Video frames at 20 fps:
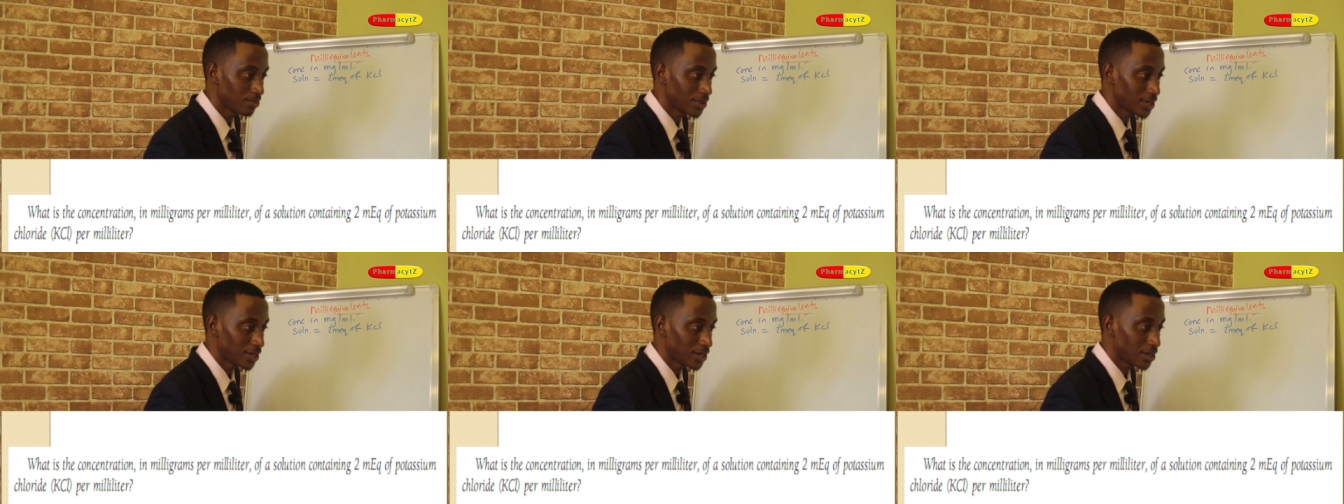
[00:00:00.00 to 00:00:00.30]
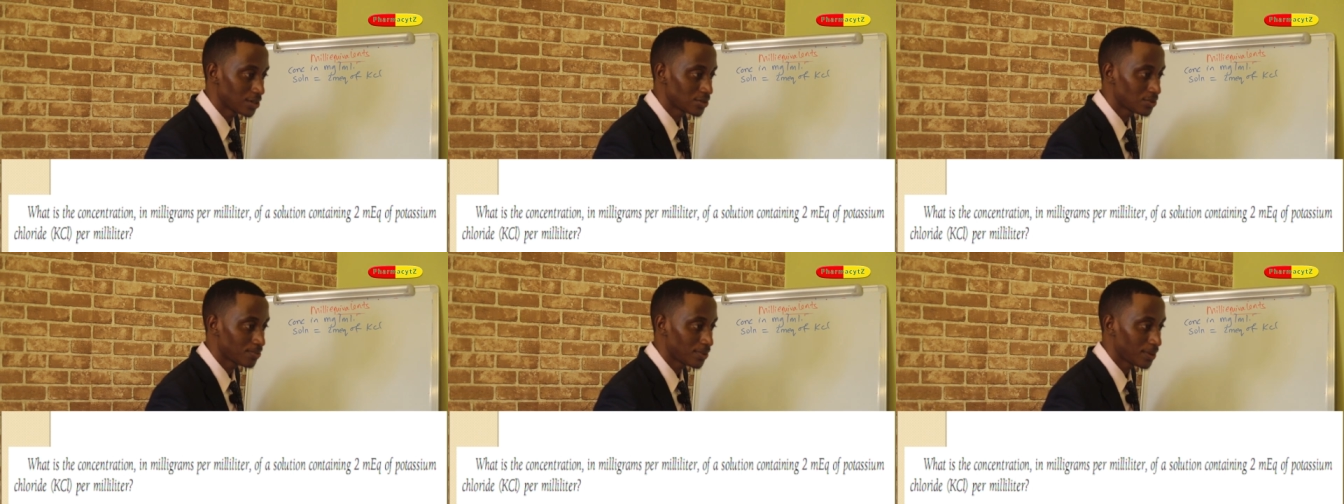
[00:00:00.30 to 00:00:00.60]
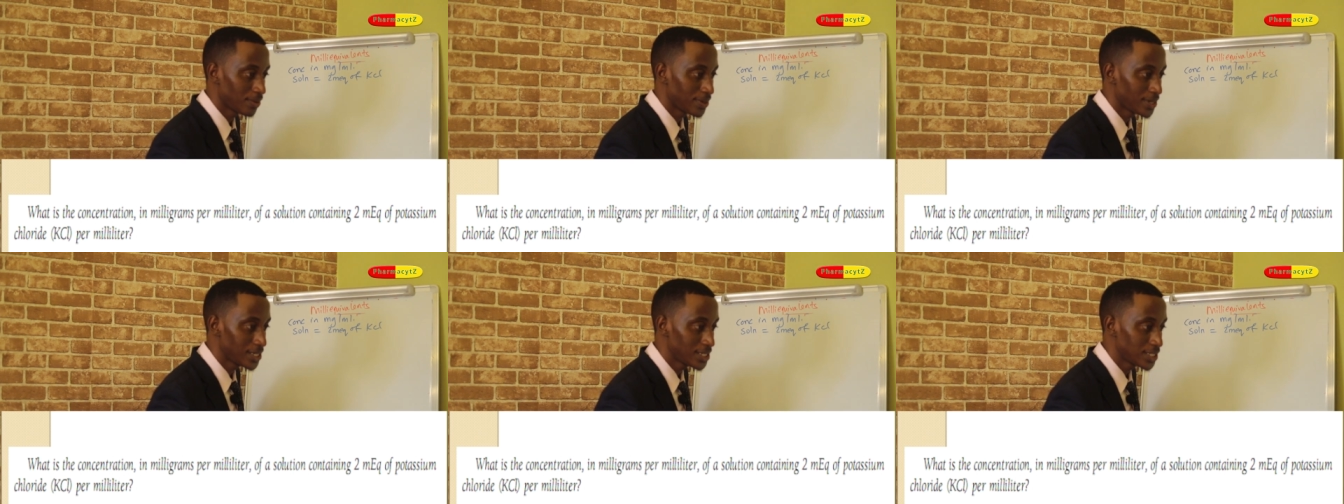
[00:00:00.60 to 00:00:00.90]
in milligrams
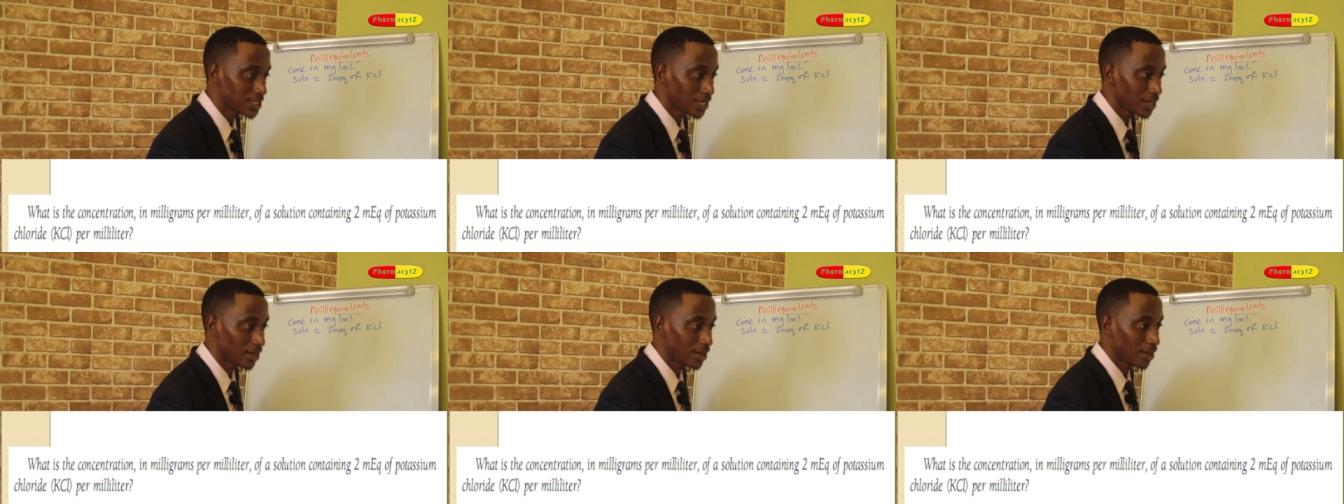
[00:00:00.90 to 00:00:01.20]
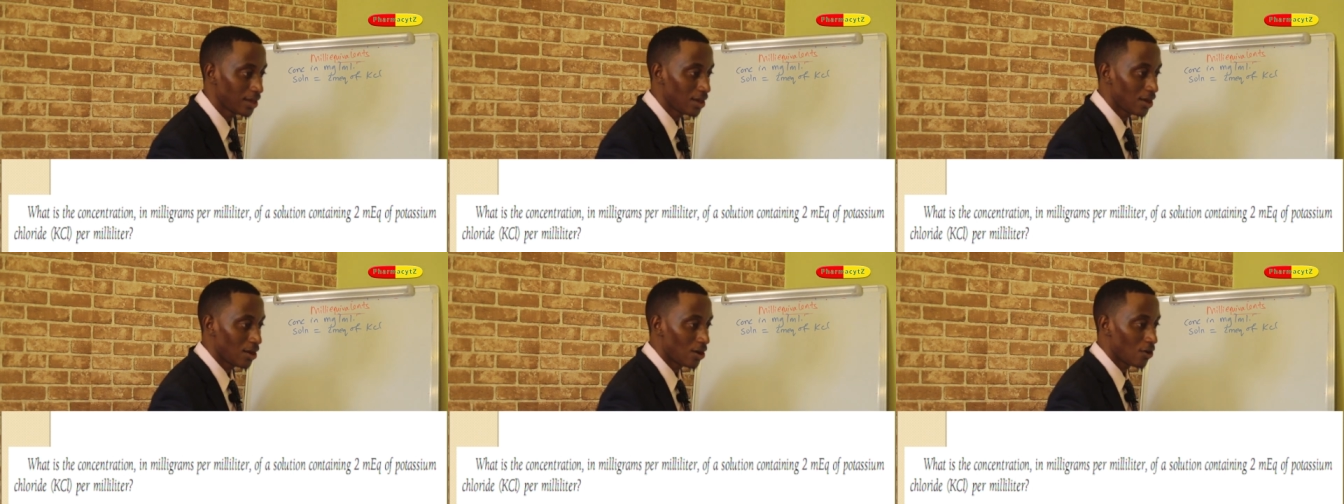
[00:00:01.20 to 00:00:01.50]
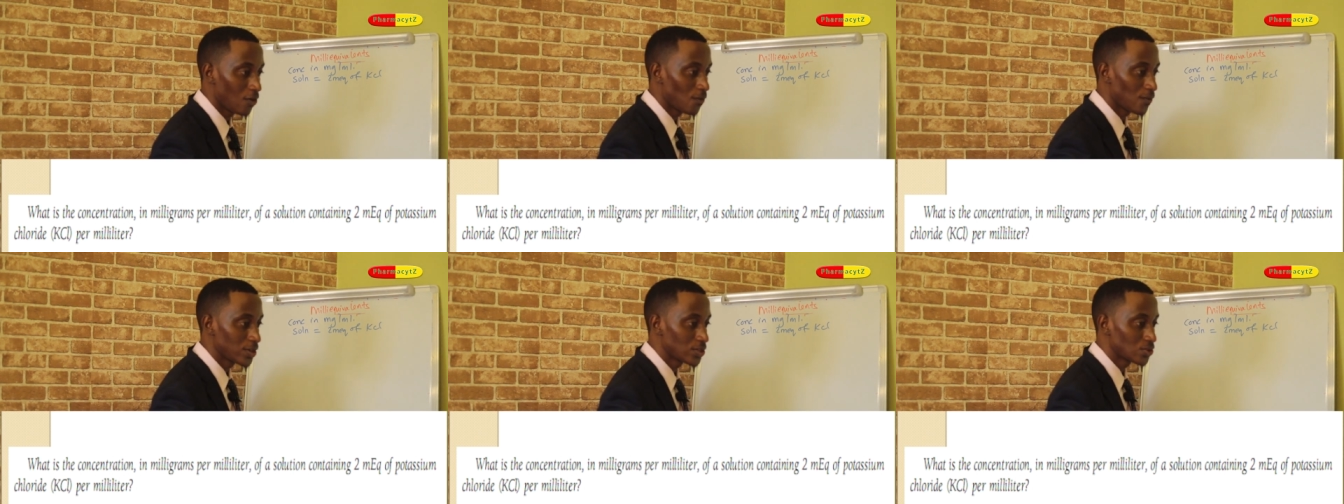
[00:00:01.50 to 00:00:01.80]
per milliliter
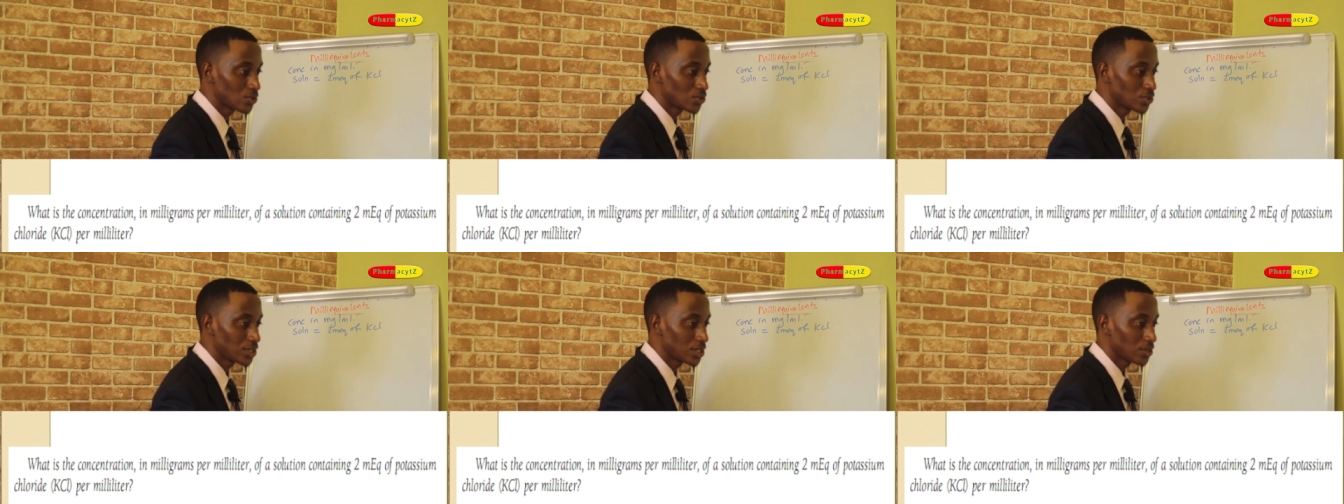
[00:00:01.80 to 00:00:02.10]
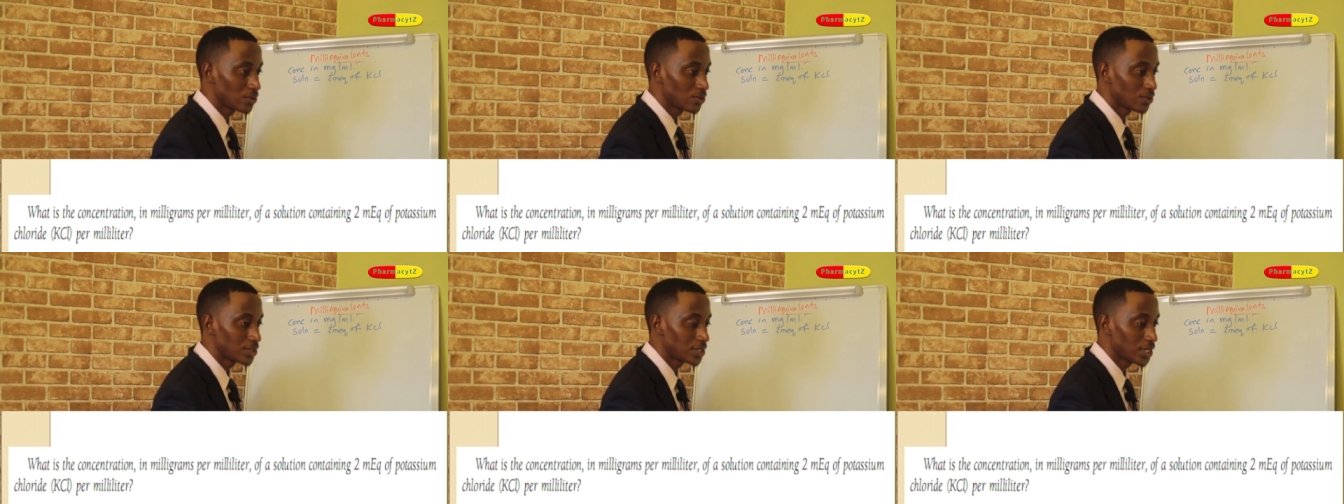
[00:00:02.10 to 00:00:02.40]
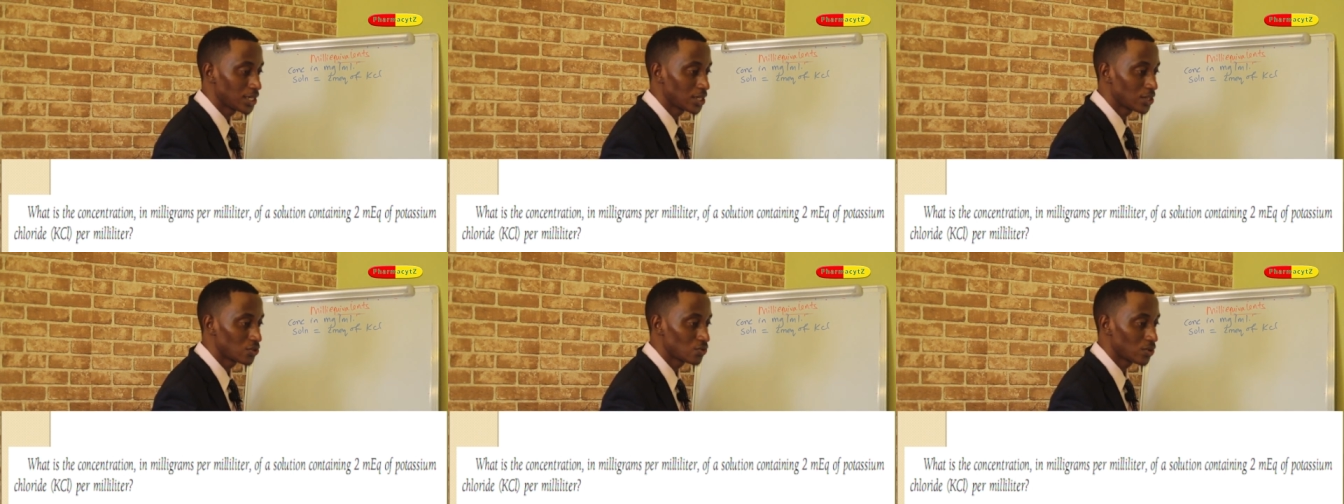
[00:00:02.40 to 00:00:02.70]
of a solution
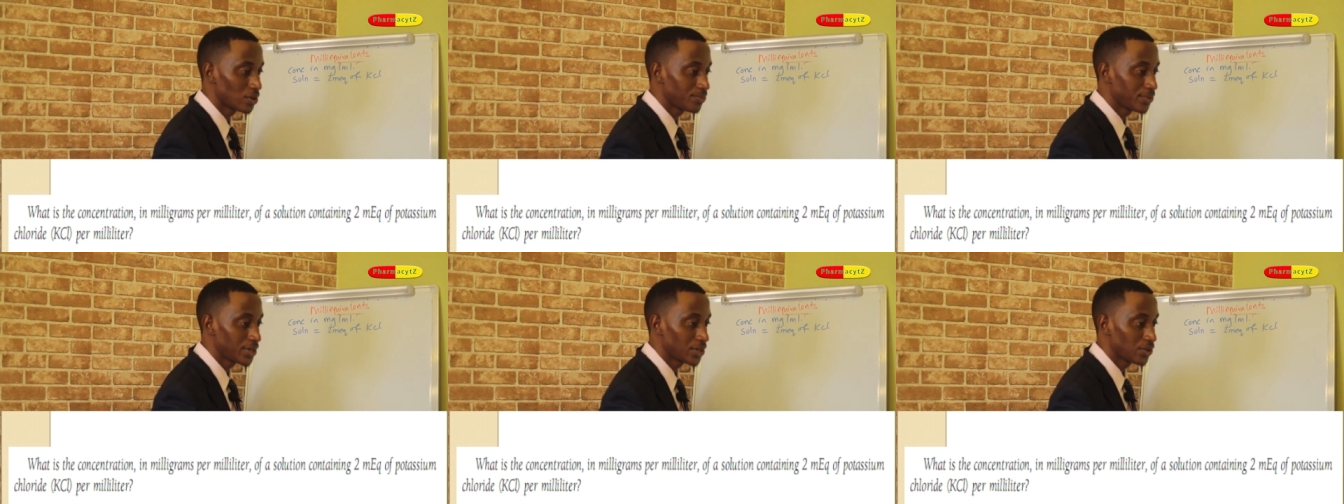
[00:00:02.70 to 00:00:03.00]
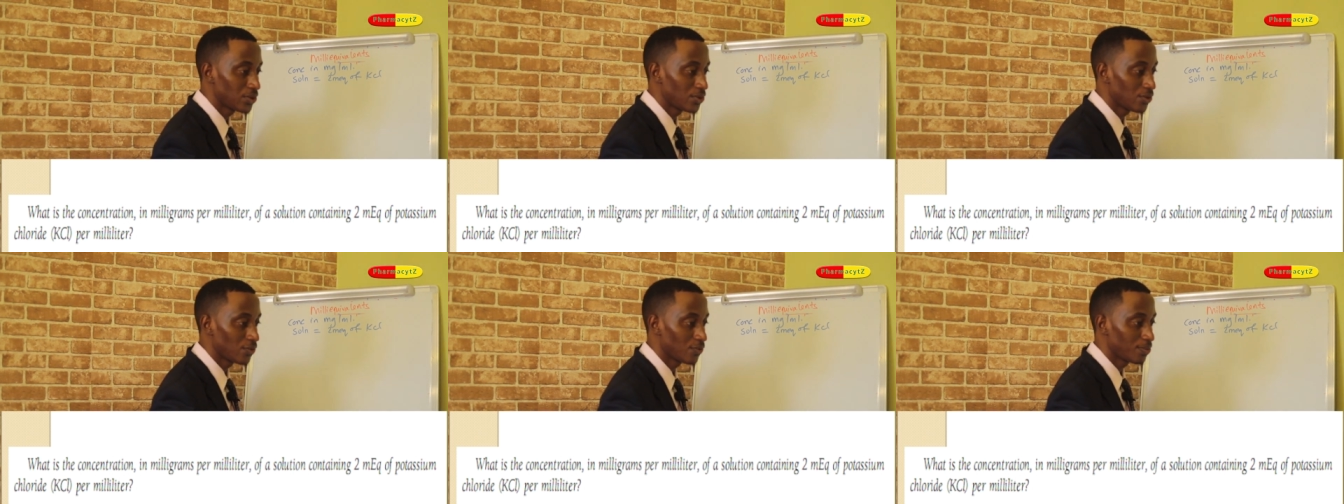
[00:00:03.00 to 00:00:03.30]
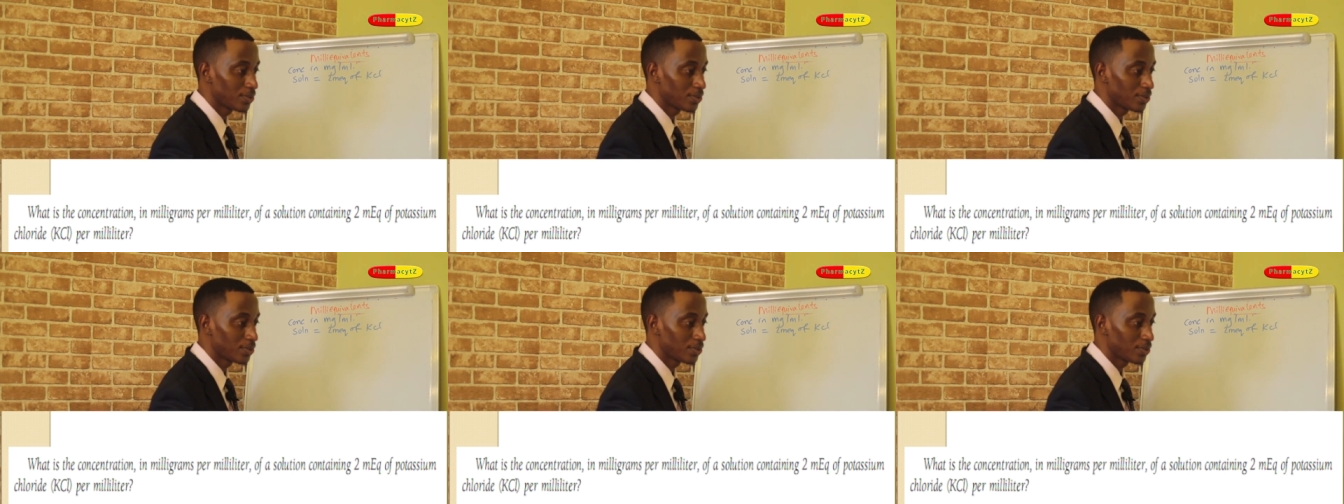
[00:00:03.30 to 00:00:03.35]
containing 2 MEQ